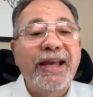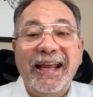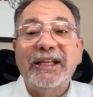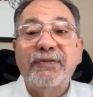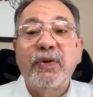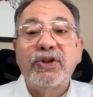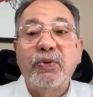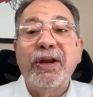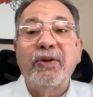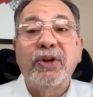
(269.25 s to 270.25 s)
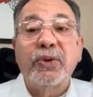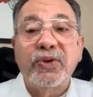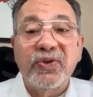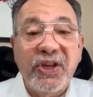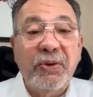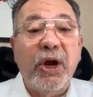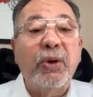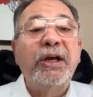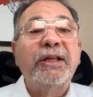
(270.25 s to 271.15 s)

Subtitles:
and x4 is greater or equal to 0,